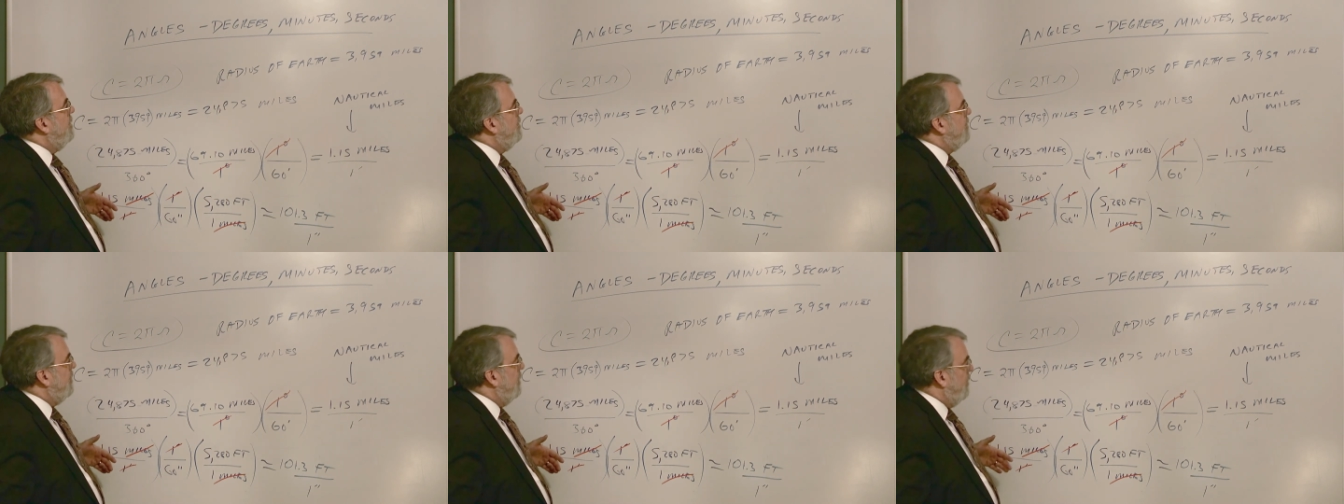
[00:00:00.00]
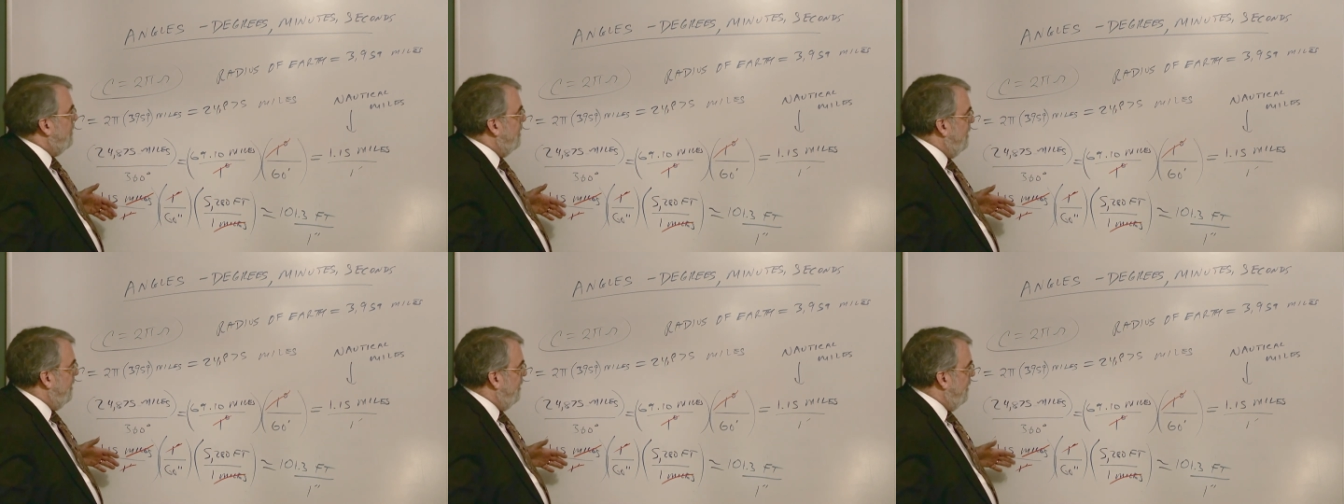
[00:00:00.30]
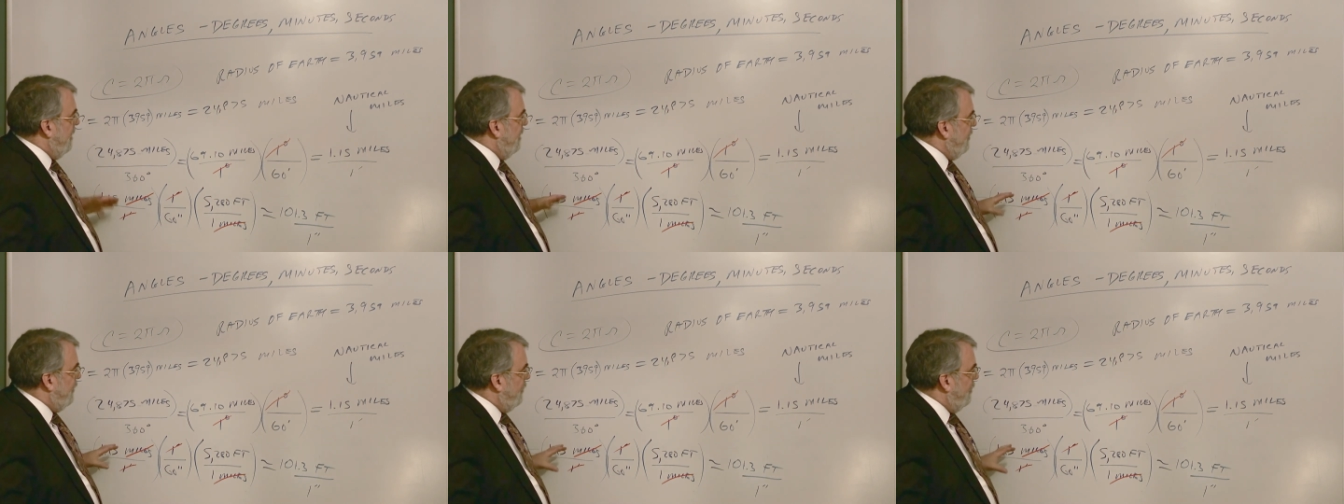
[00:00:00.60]
so I wanted
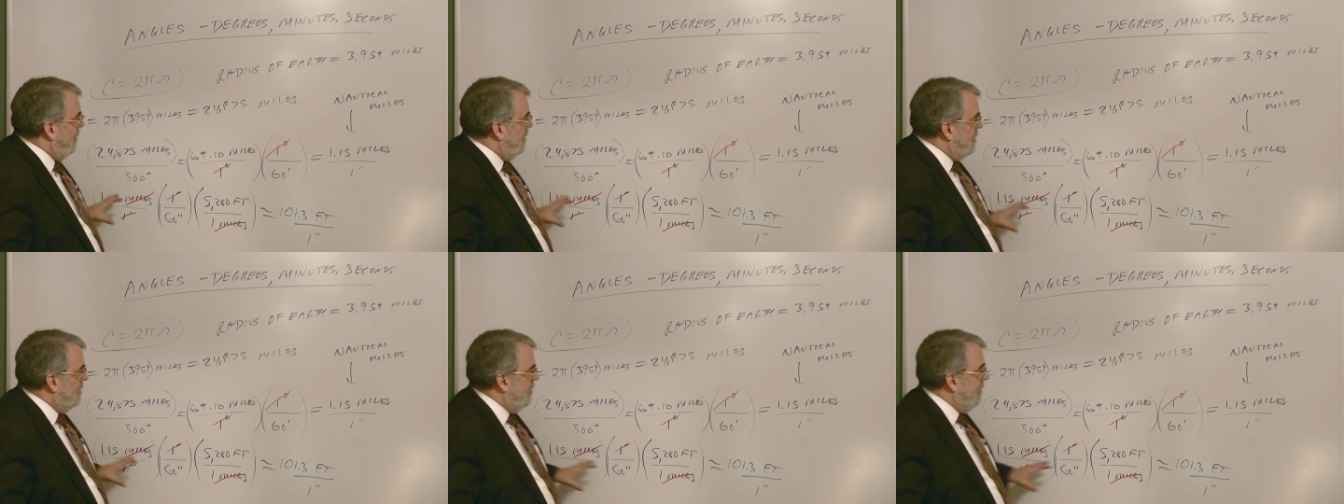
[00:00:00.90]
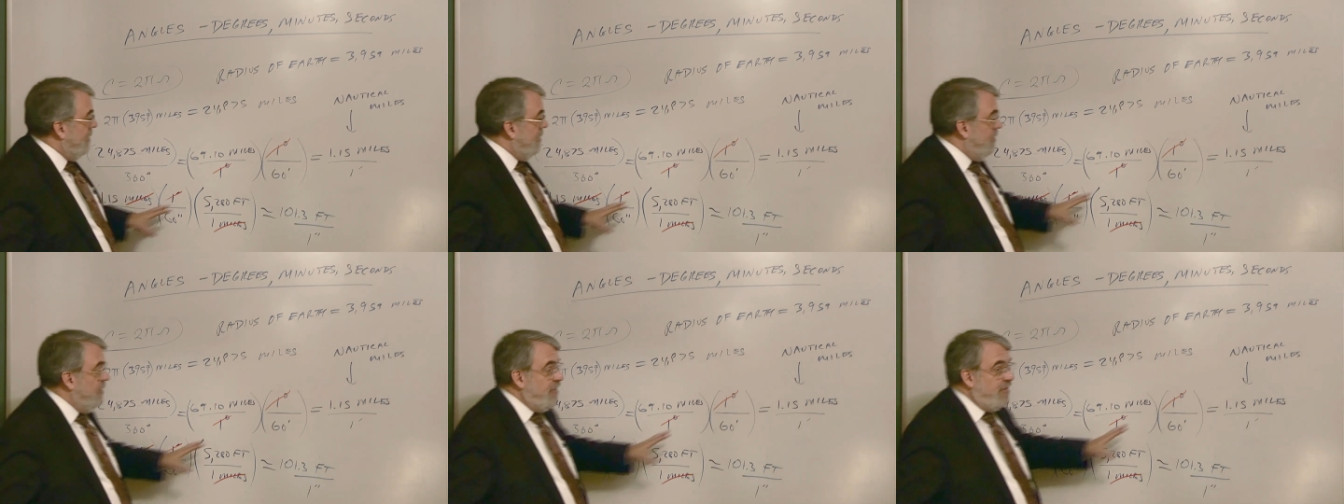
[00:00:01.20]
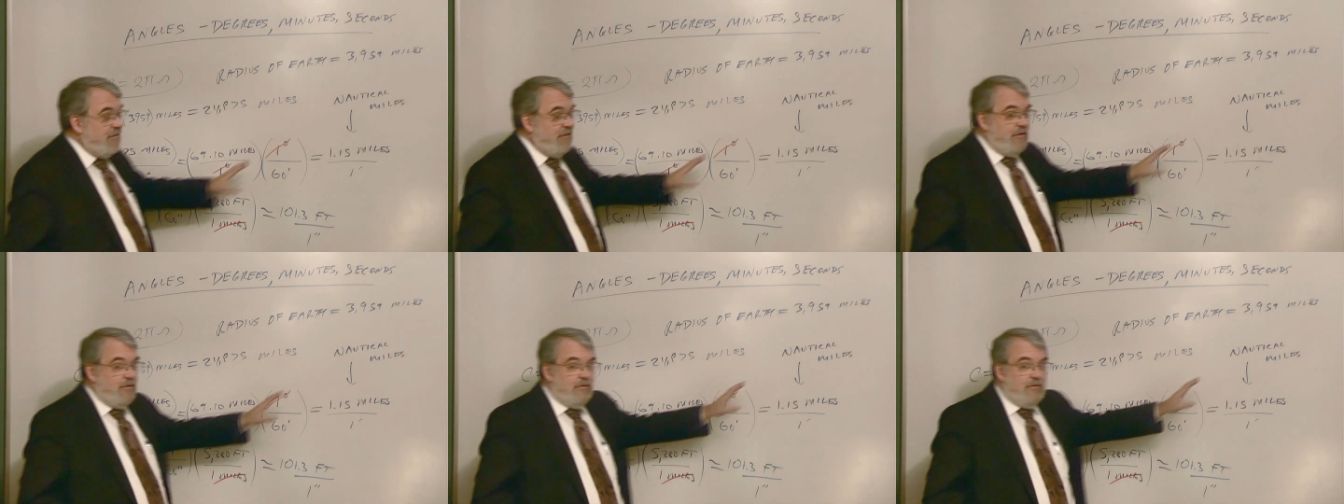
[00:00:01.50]
to get you a little bit
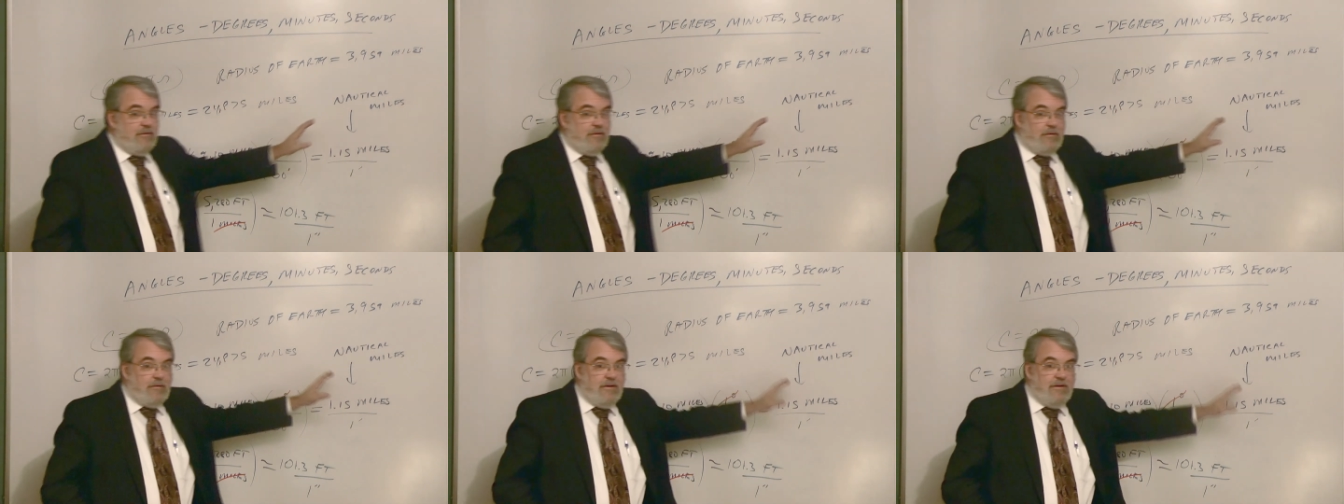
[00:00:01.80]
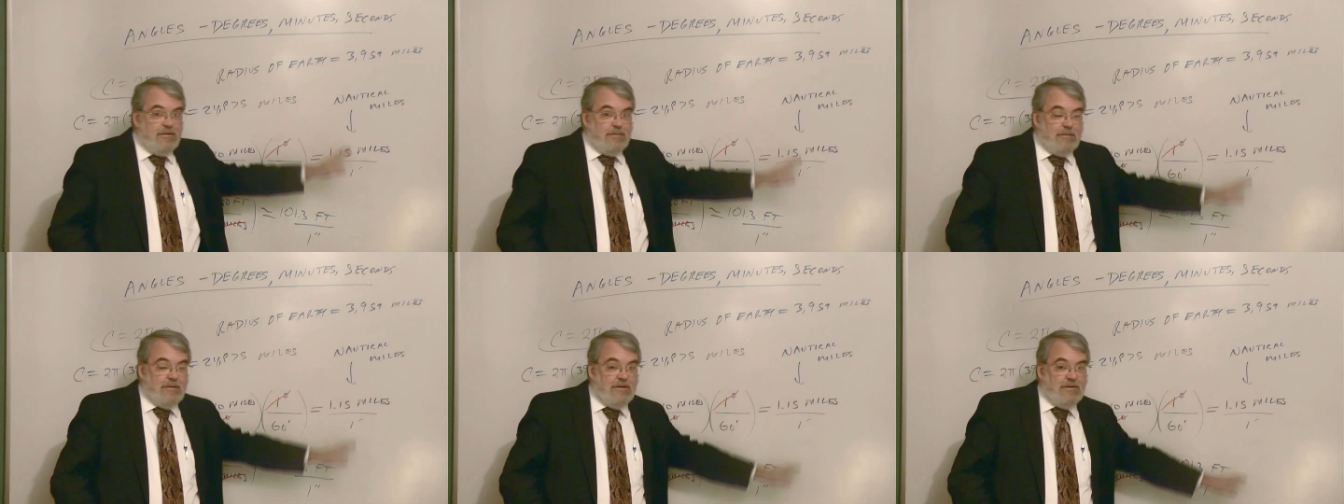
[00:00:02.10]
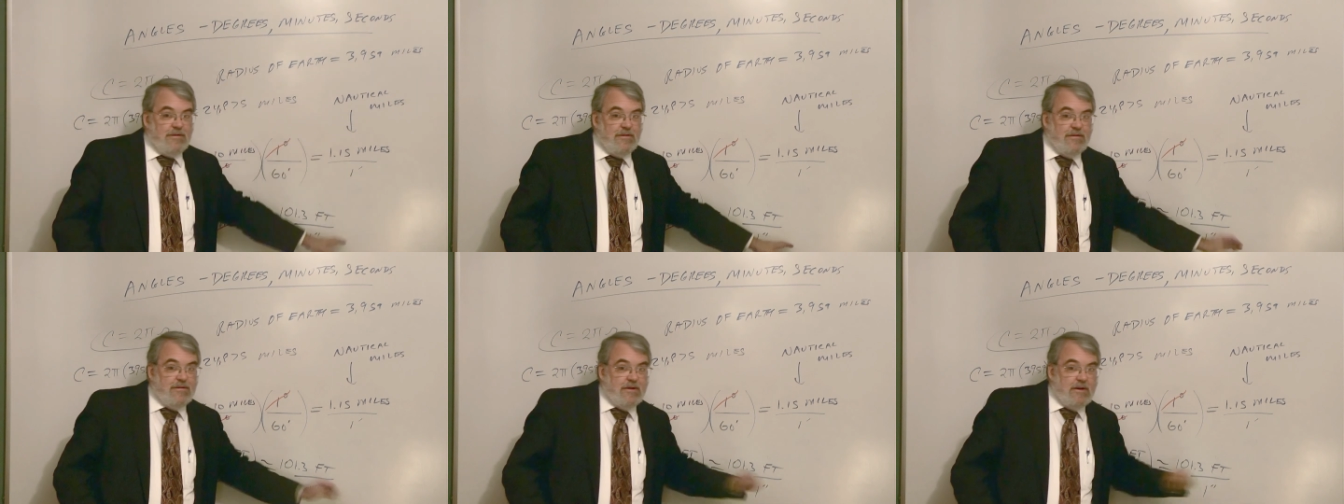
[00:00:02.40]
used to degrees,
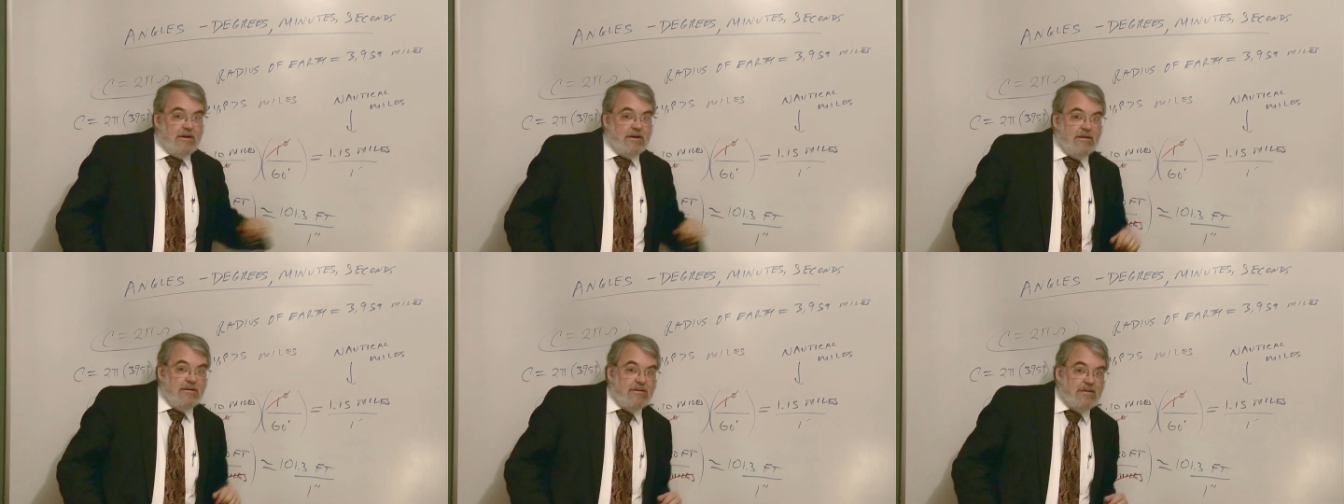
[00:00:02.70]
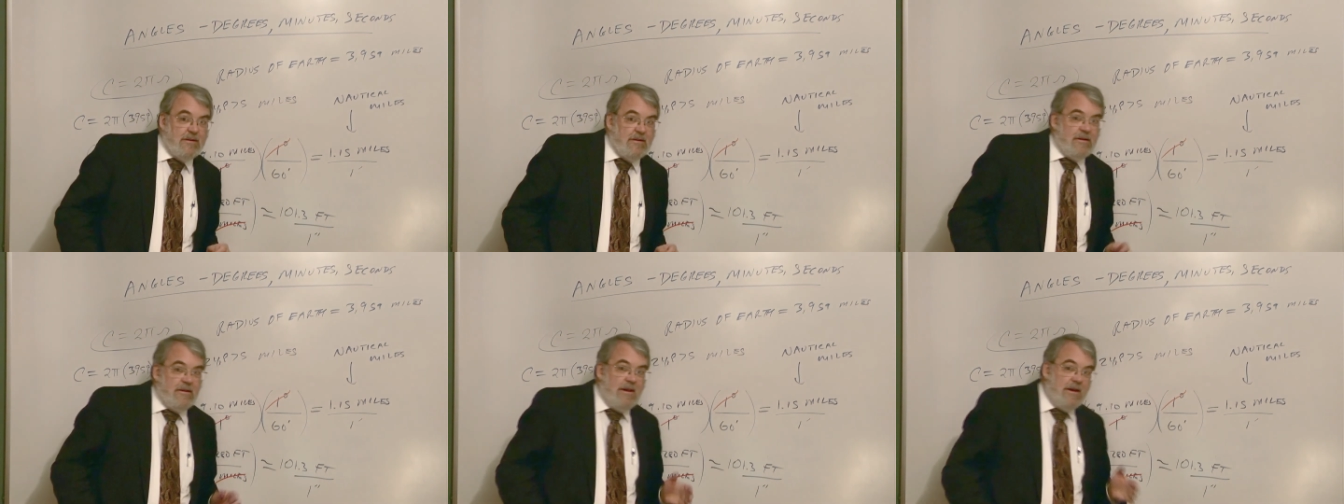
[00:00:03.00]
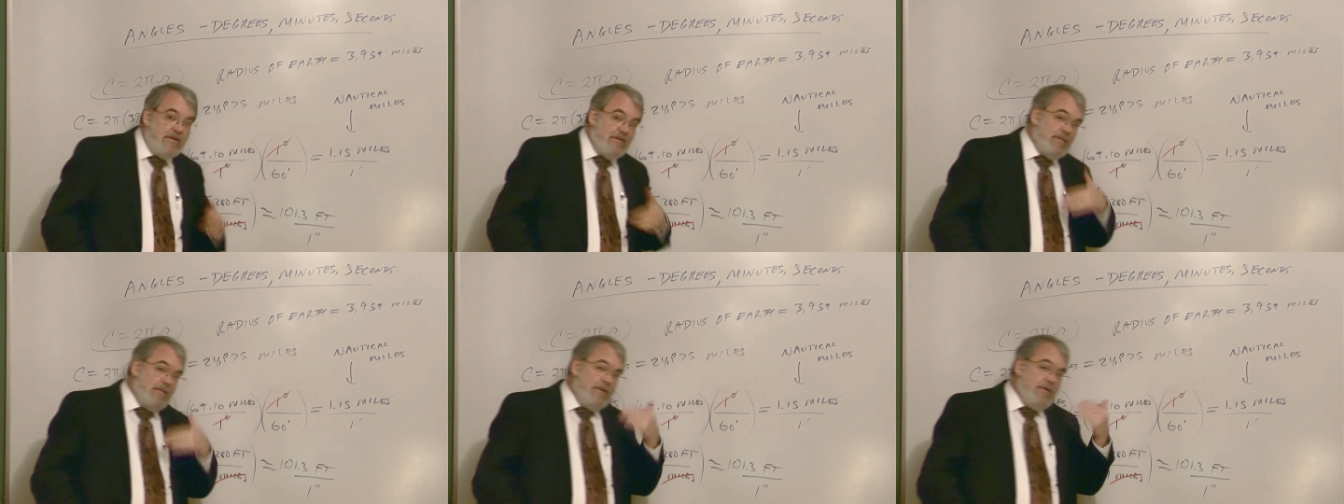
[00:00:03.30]
minutes, and seconds, and
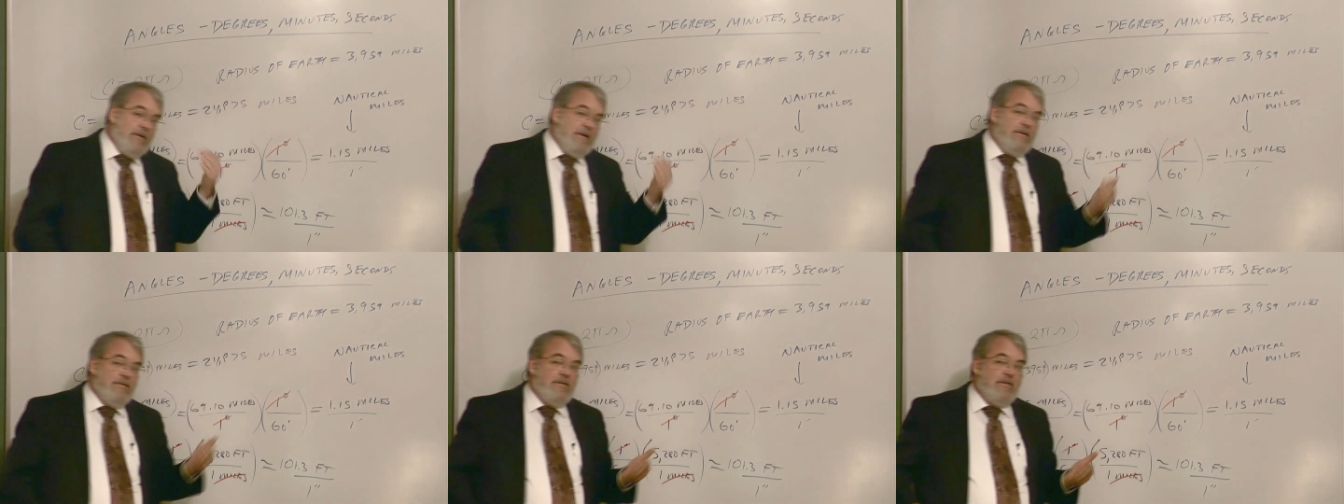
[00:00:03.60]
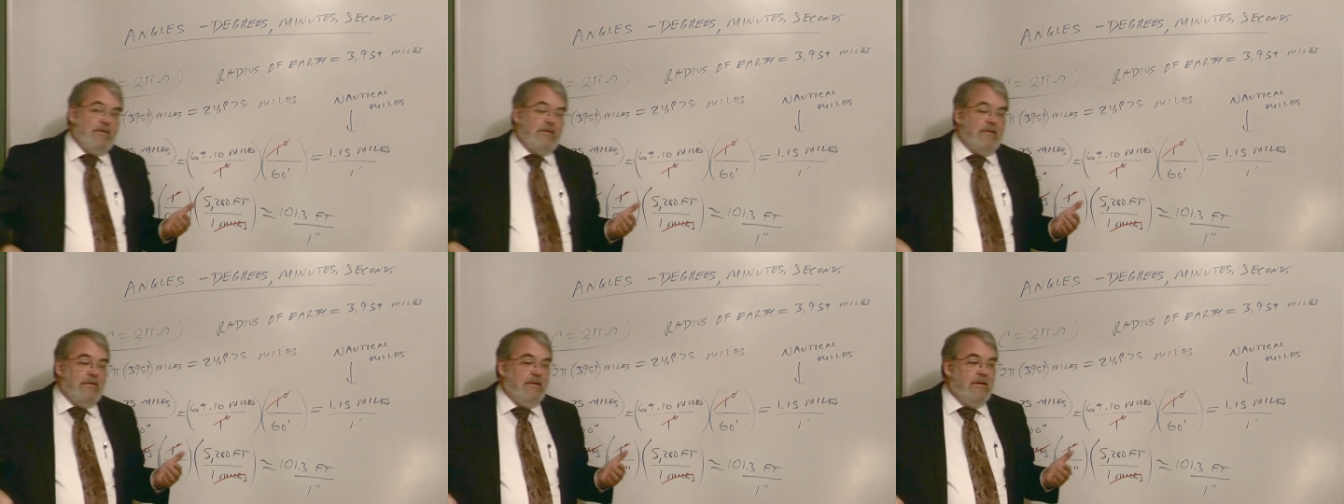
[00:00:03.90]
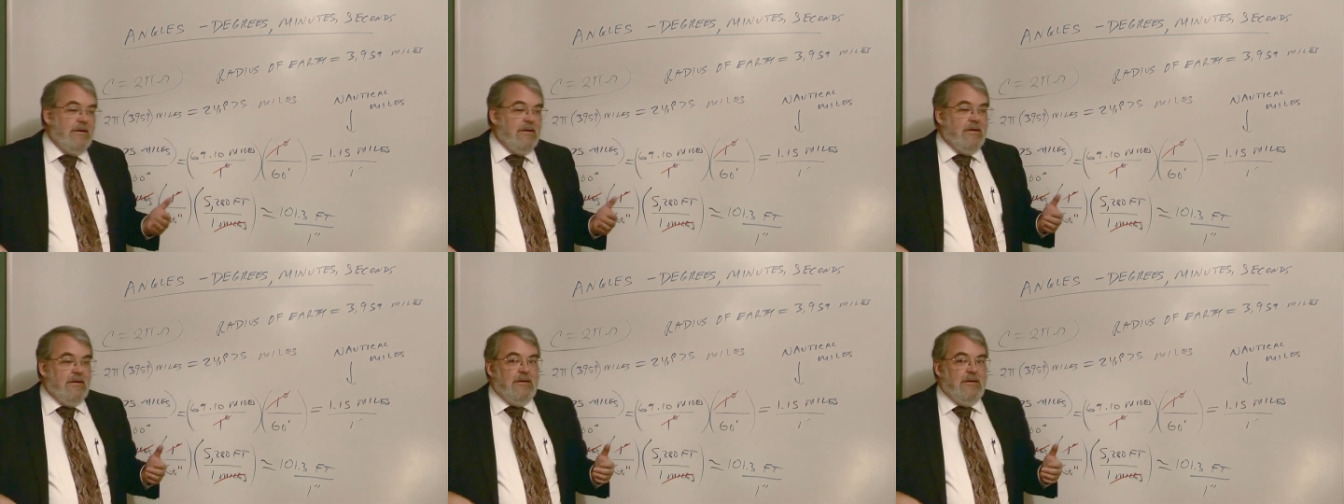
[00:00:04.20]
next we're going to